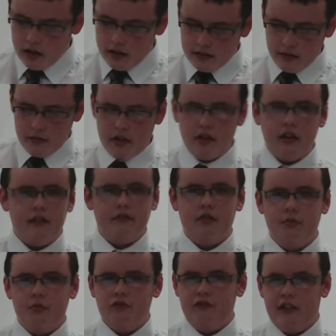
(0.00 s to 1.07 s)
And so I don't have
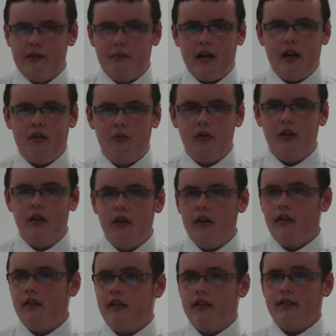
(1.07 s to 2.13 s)
to worry about
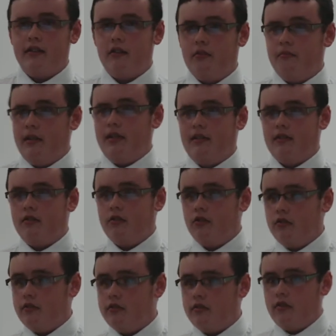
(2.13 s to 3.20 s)
things not being
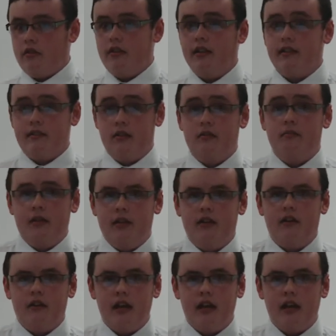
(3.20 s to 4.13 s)
discussed or things not being